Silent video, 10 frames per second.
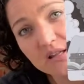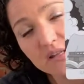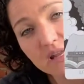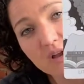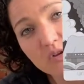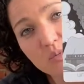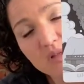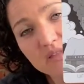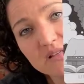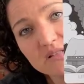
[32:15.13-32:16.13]
and like how you
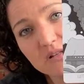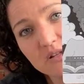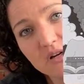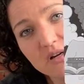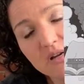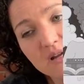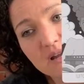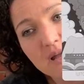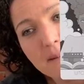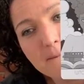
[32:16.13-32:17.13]
want things to look.
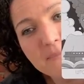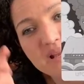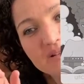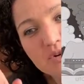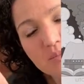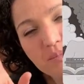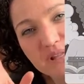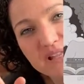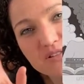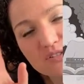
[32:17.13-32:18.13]
But don't
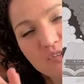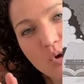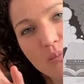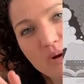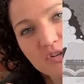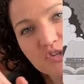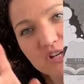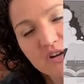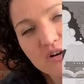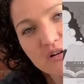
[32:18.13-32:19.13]
plan so much
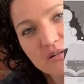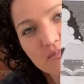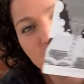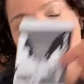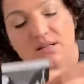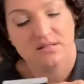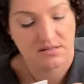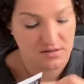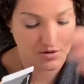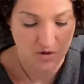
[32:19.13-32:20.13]
here,
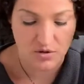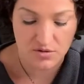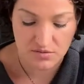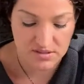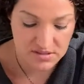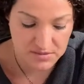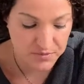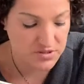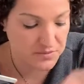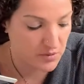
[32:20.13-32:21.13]
because this is
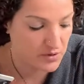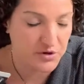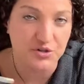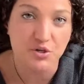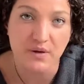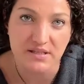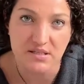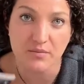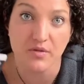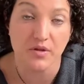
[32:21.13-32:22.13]
supposed to be where you're doing
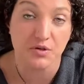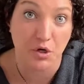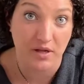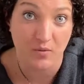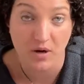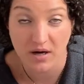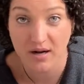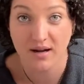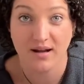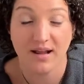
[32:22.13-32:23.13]
some of the dirty work
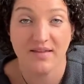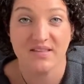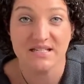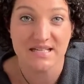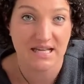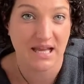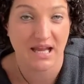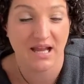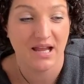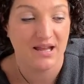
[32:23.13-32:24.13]
and the
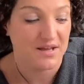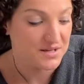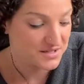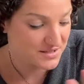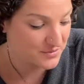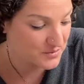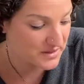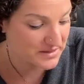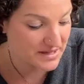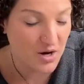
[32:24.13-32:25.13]
digging to
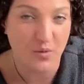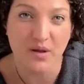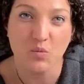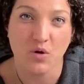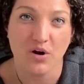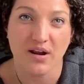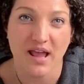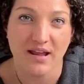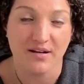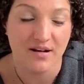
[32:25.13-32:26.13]
really go inward
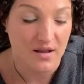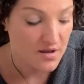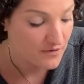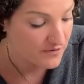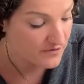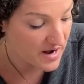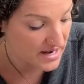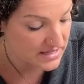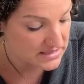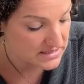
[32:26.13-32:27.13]
and
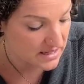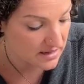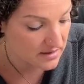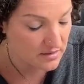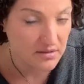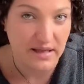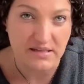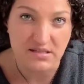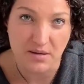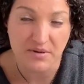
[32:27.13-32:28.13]
find like
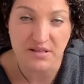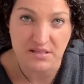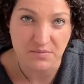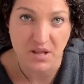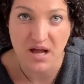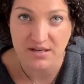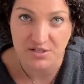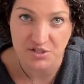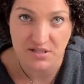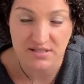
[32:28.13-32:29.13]
some of these
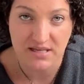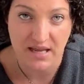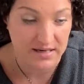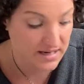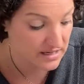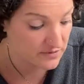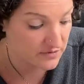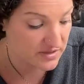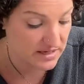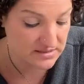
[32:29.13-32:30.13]
blockages and negative
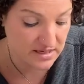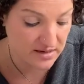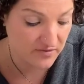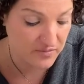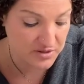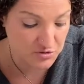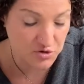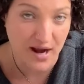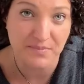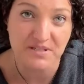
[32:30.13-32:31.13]
things that have been
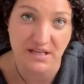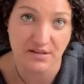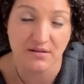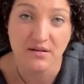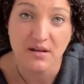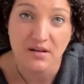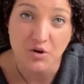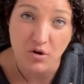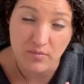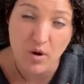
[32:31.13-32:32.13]
trapped in
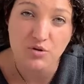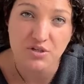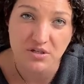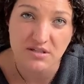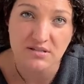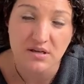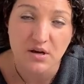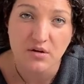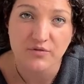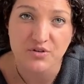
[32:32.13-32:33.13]
your emotions
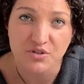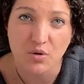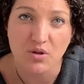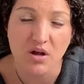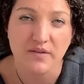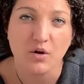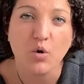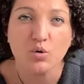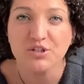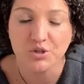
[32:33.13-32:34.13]
for so long that are
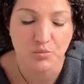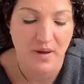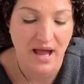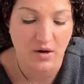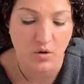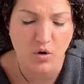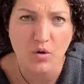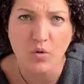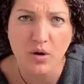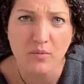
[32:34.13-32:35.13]
holding you back,
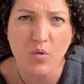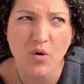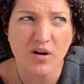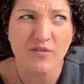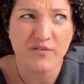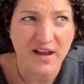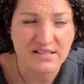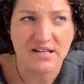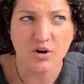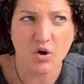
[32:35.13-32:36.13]
or
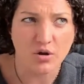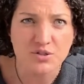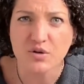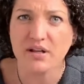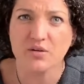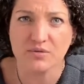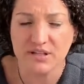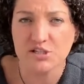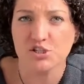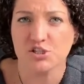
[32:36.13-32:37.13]
affecting or altering your
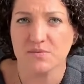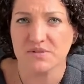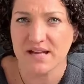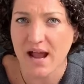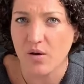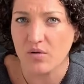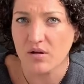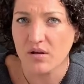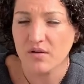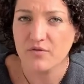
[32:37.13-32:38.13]
relationships now
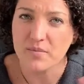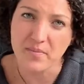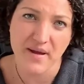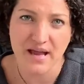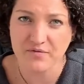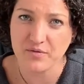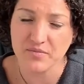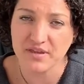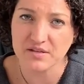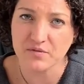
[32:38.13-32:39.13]
from
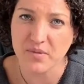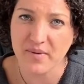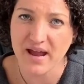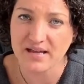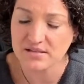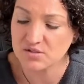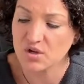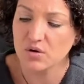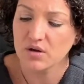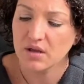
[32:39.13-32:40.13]
things from the past.
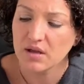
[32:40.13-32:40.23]
So,